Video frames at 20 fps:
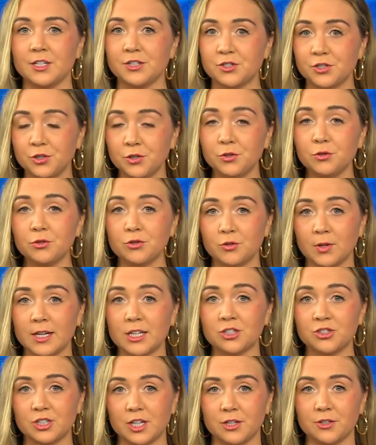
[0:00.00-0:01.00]
and two
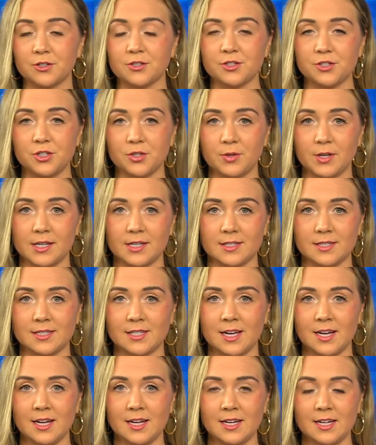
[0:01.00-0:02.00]
transgender
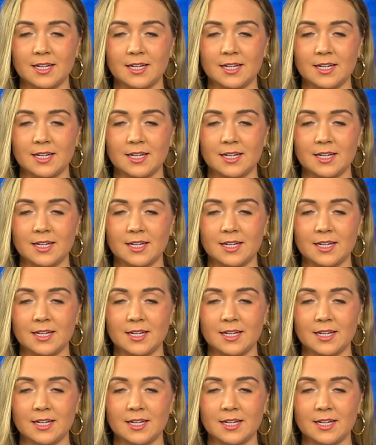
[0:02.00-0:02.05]
students.